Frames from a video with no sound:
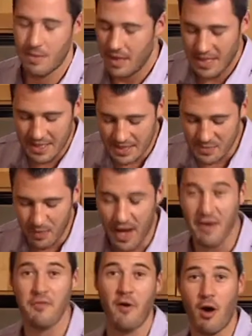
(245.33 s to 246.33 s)
It is
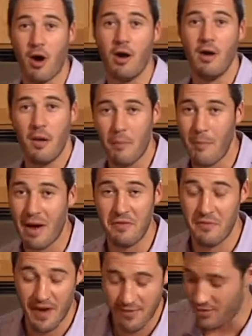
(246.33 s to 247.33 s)
by far my
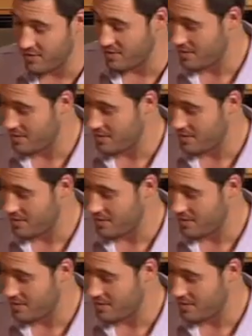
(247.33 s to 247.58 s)
favorite.